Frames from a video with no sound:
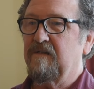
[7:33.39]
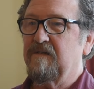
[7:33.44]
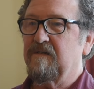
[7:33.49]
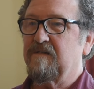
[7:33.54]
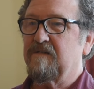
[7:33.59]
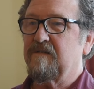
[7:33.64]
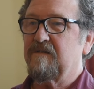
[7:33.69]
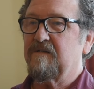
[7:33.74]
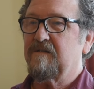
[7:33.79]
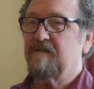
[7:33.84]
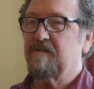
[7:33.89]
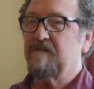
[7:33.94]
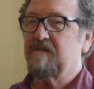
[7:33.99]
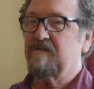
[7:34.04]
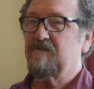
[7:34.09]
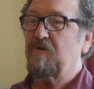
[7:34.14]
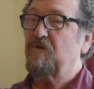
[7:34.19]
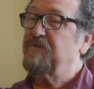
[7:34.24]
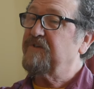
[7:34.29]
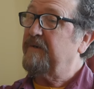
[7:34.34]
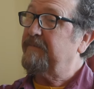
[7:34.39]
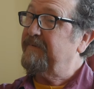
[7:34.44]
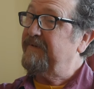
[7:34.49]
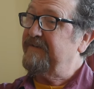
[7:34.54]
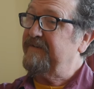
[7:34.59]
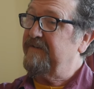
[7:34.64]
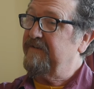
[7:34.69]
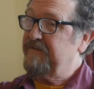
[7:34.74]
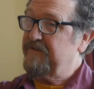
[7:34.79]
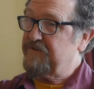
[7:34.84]
shows up in
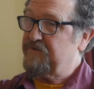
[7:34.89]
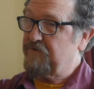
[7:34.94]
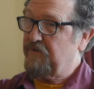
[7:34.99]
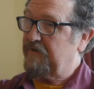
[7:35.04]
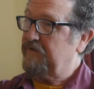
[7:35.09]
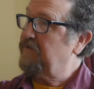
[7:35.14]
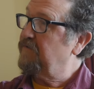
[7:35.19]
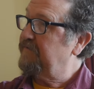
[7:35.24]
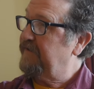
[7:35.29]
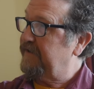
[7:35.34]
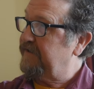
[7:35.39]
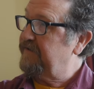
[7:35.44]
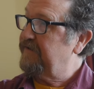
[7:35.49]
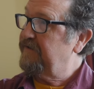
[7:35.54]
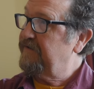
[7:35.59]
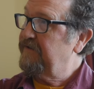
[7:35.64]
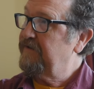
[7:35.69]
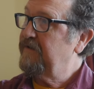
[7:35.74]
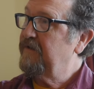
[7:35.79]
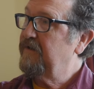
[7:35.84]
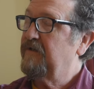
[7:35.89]
the historical record